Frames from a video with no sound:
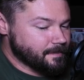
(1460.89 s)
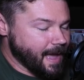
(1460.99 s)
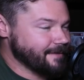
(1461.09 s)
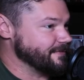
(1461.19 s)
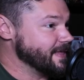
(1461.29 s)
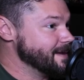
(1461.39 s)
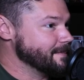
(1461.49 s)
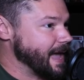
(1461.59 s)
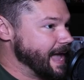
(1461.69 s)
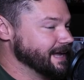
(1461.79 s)
have
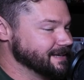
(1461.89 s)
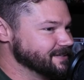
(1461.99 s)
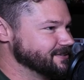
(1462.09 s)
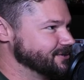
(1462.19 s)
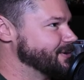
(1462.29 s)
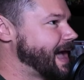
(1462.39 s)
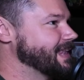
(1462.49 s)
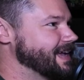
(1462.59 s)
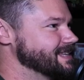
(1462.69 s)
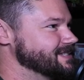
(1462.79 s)
them and 2
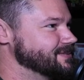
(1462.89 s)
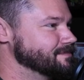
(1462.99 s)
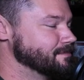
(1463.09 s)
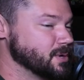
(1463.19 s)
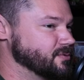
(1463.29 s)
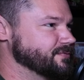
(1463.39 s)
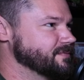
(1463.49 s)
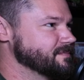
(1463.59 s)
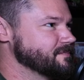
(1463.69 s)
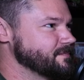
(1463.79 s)
allies move,
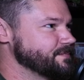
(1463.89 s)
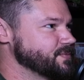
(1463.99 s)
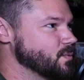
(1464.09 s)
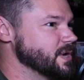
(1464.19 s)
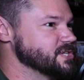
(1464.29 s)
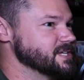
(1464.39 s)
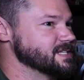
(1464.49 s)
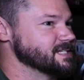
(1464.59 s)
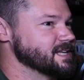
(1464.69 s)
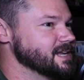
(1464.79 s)
which
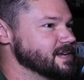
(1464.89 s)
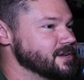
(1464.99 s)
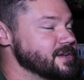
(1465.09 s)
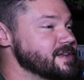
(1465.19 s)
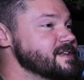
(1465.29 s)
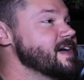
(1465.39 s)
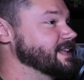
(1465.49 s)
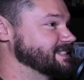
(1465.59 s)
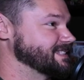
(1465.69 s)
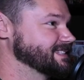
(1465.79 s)
is
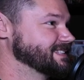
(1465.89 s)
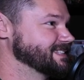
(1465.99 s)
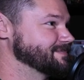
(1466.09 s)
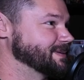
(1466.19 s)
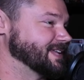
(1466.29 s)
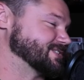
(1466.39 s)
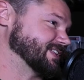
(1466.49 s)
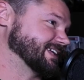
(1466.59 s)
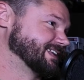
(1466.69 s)
nuts. Potentially.